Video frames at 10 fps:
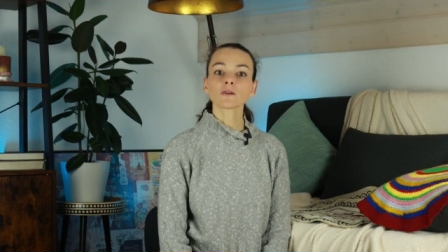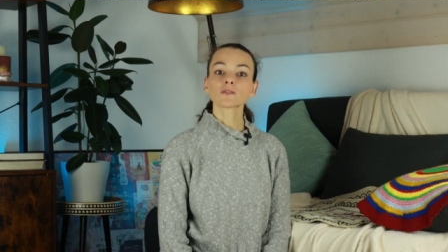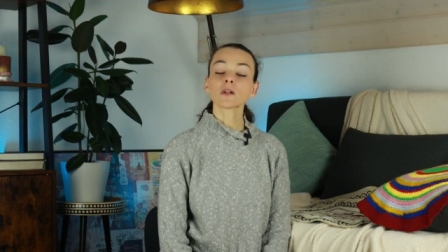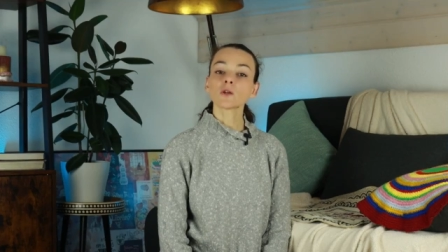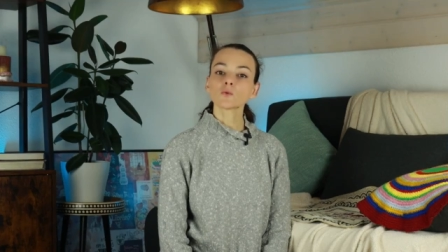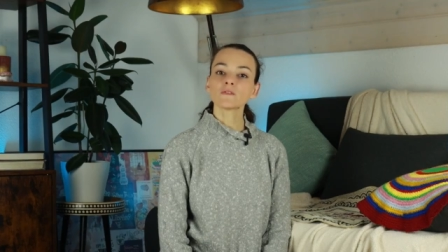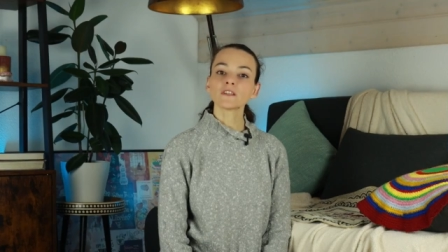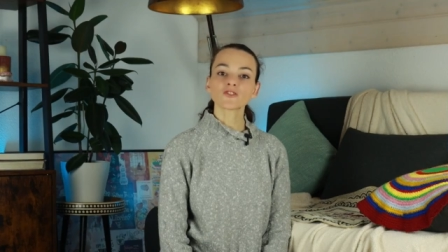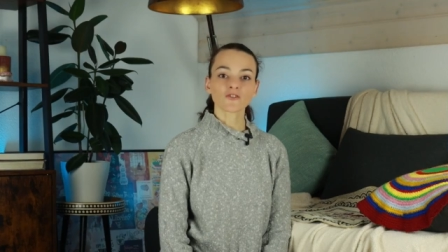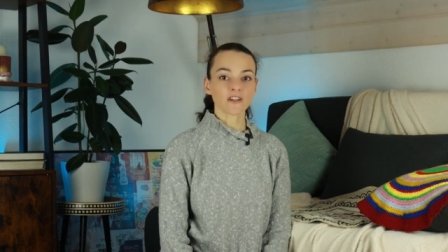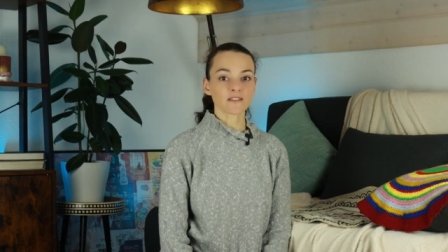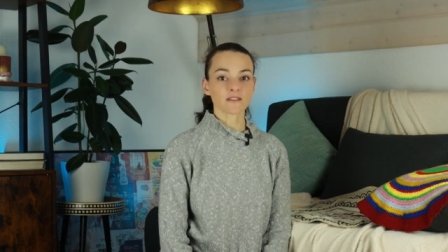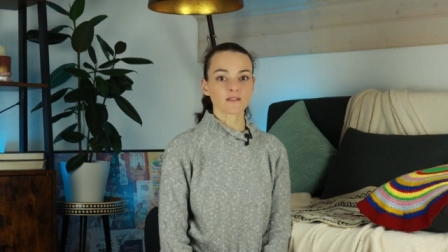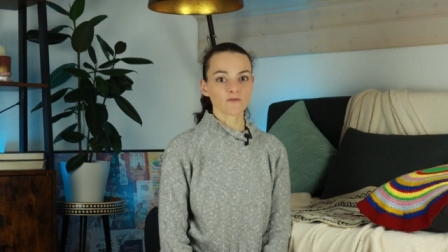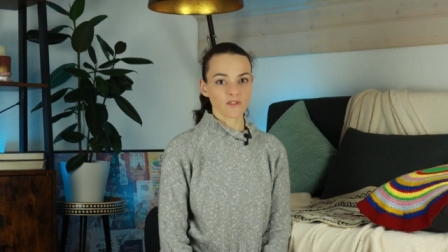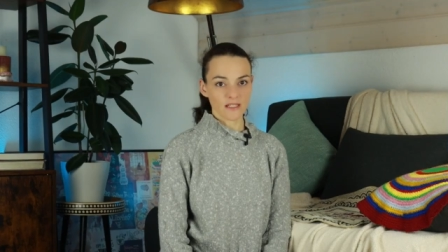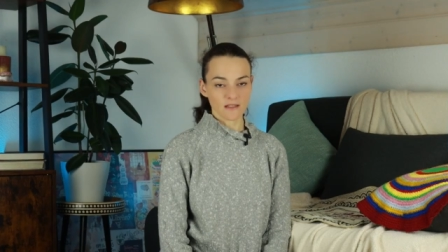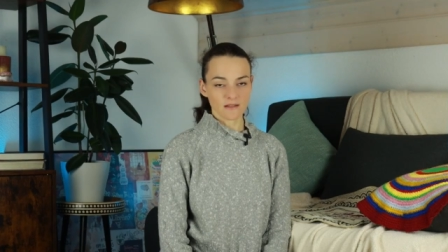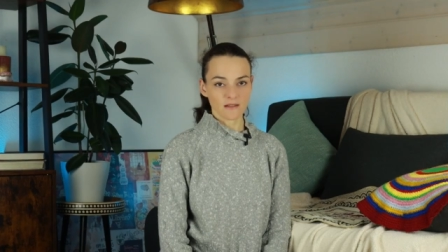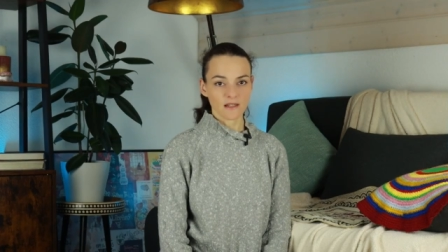onto Ludwigstrasse
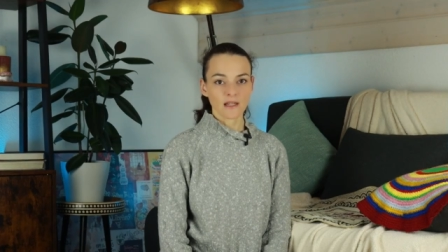Street.